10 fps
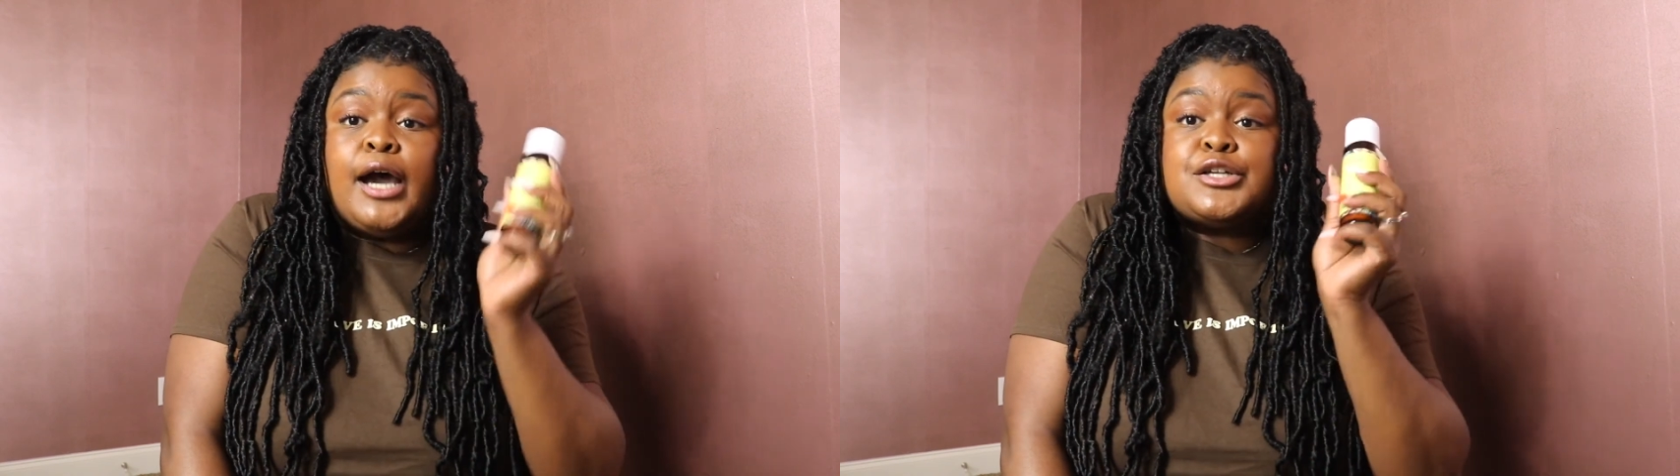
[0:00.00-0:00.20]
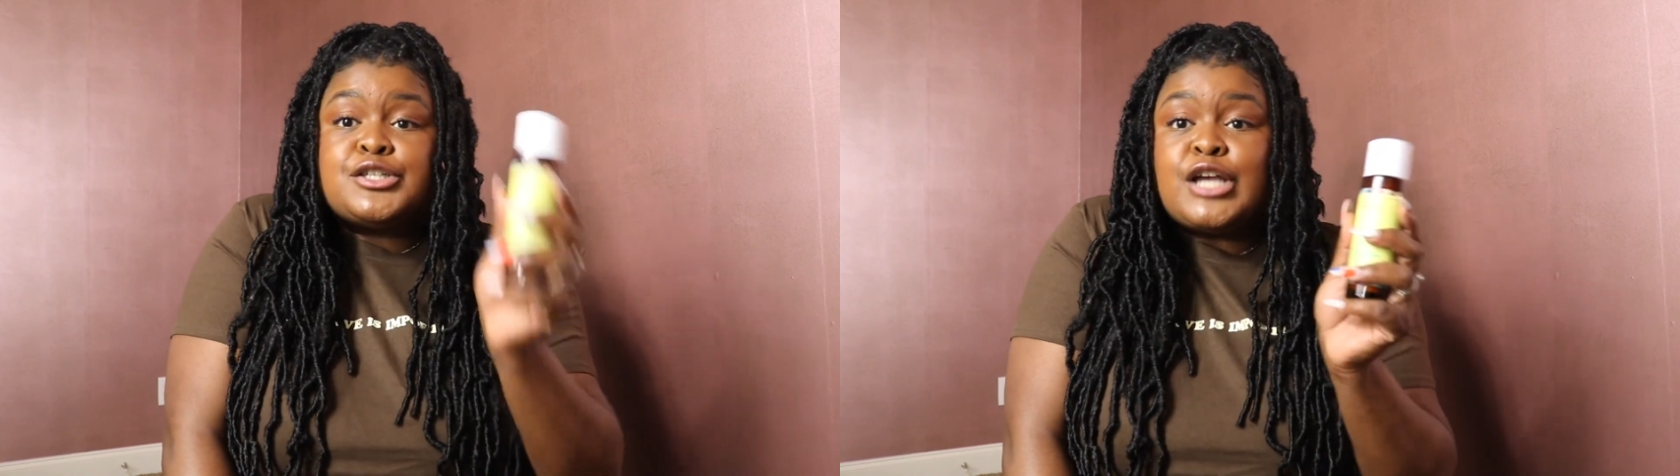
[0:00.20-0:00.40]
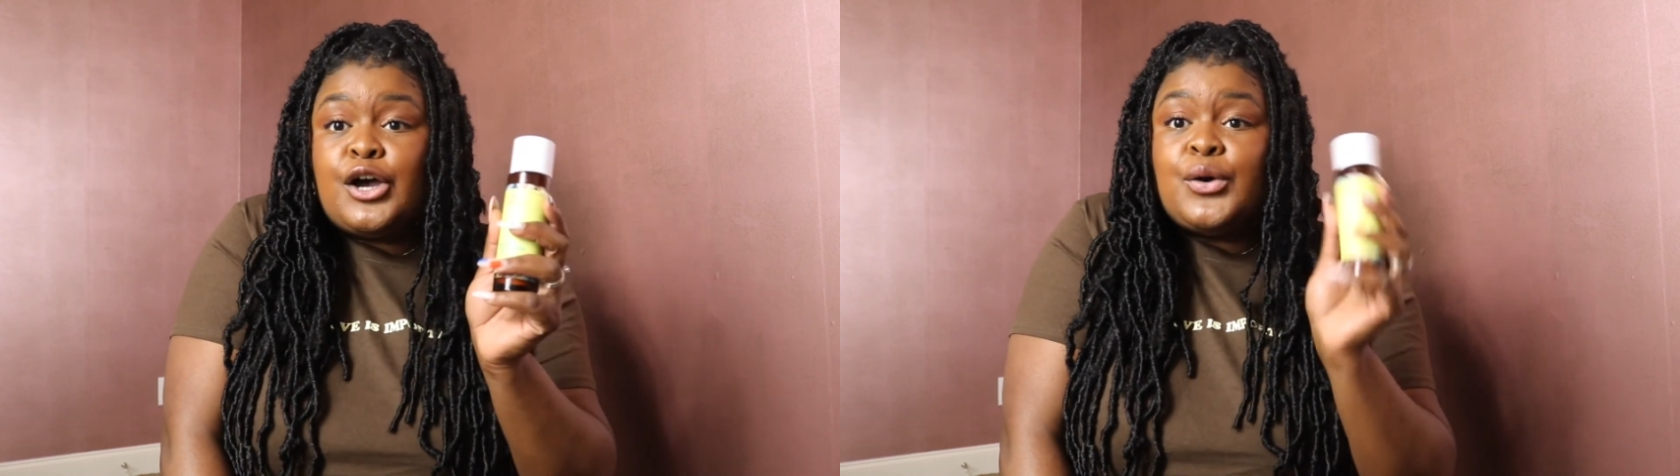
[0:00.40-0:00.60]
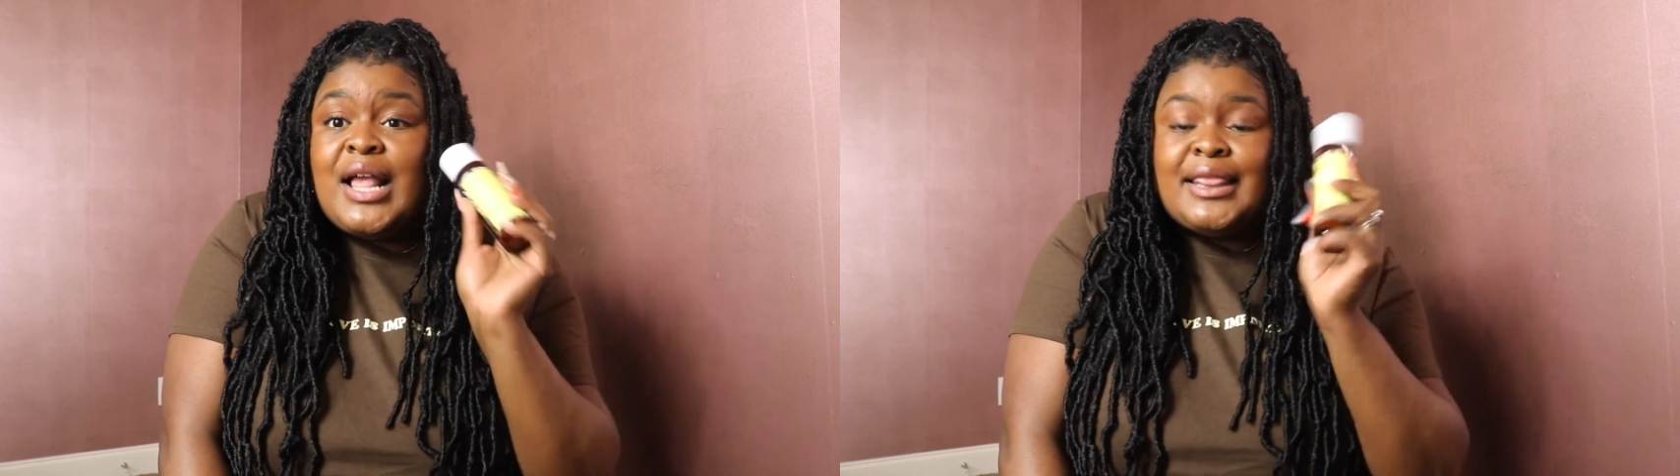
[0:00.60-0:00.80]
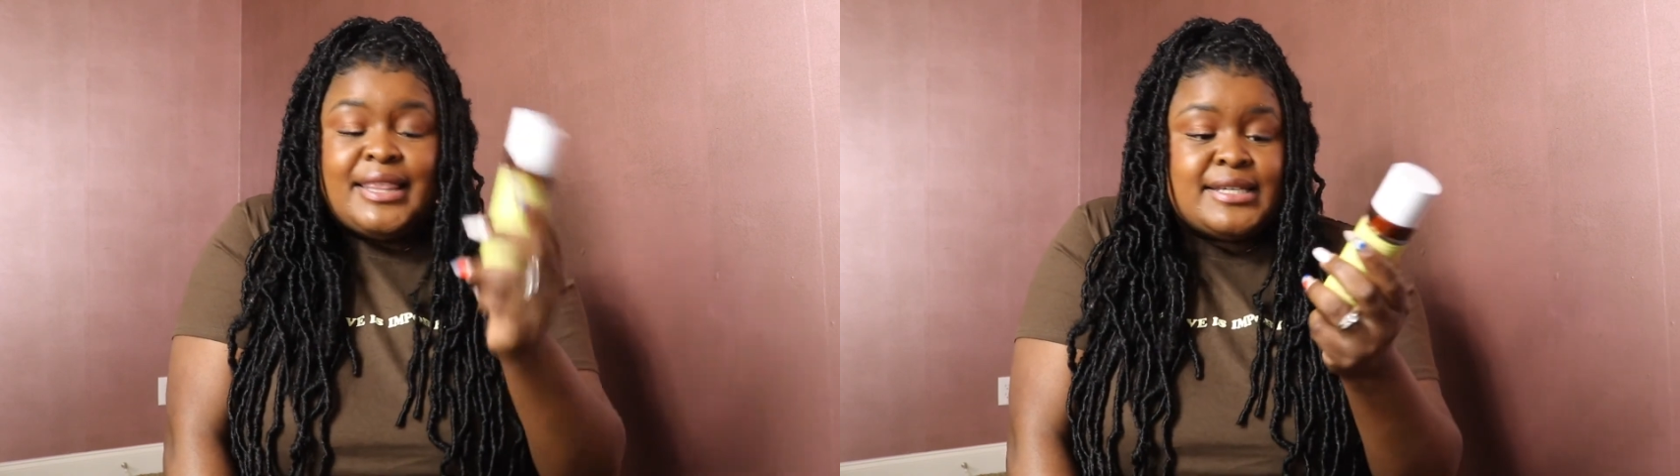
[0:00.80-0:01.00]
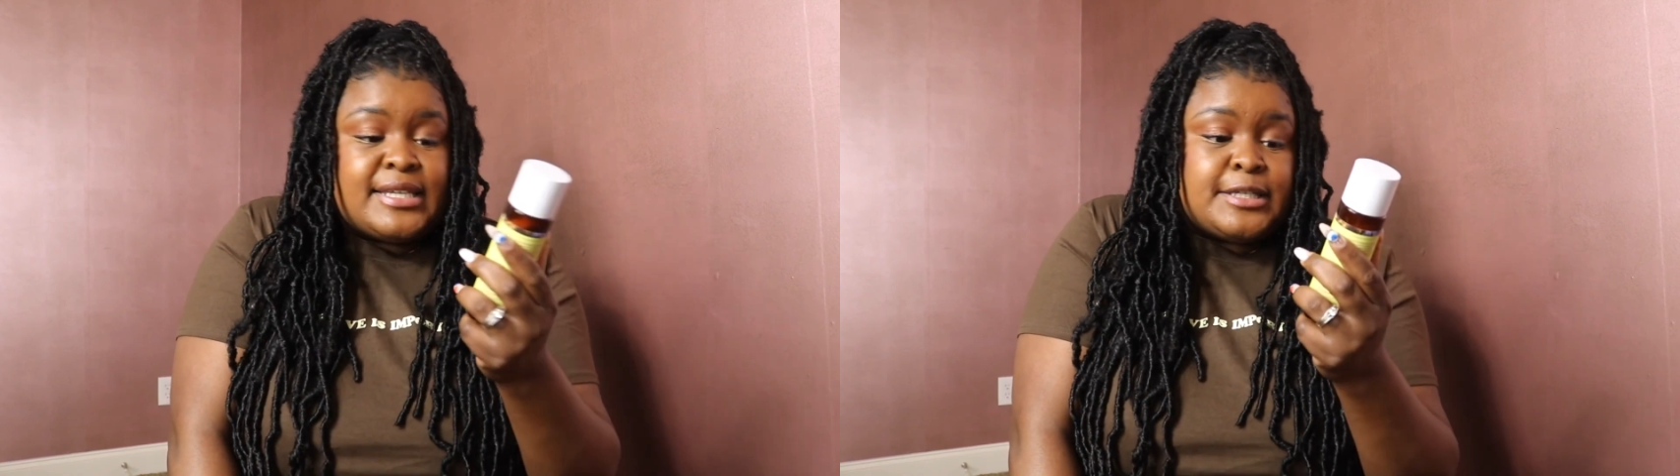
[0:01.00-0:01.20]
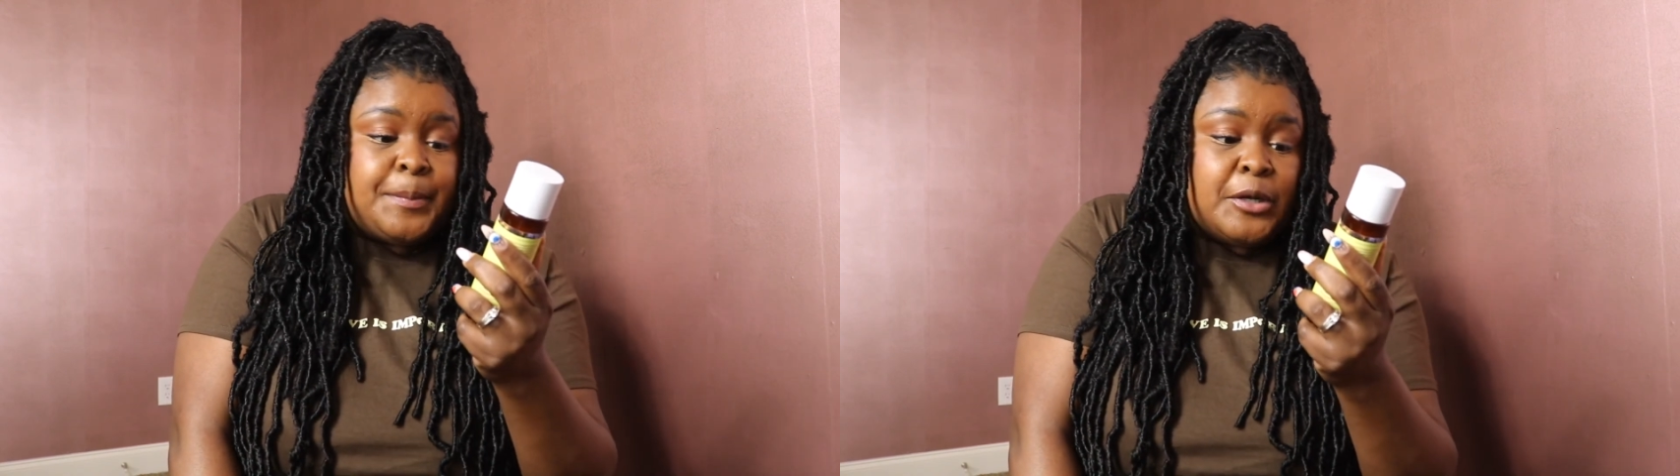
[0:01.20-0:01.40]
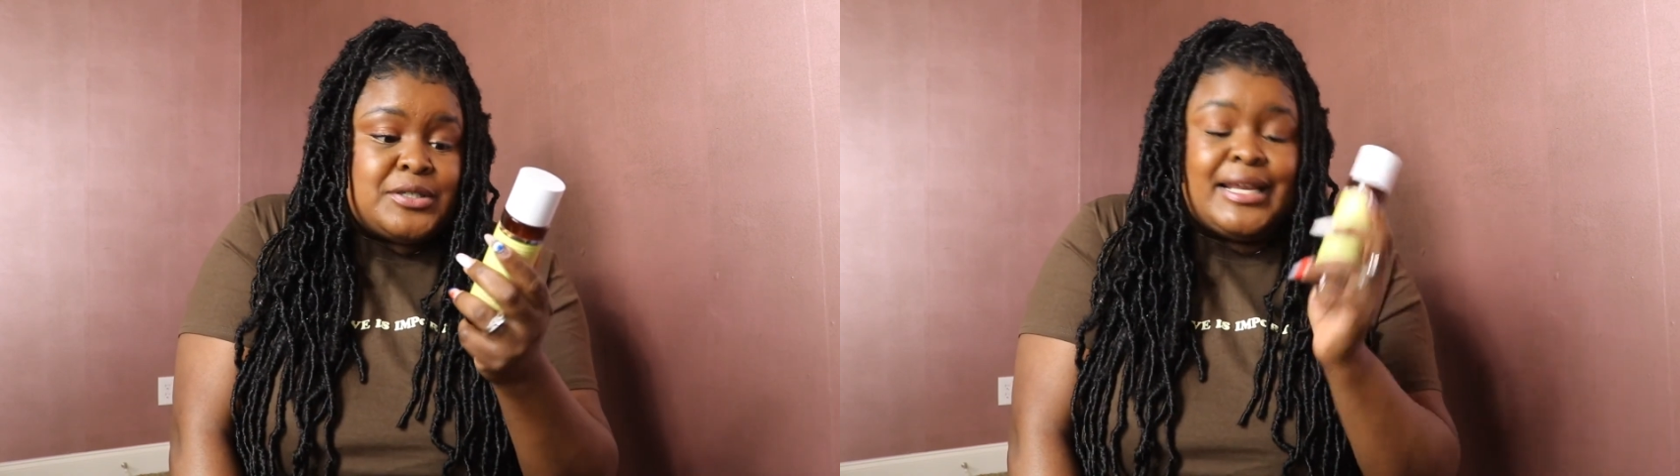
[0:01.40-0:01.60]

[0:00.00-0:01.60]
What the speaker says: So this is supposed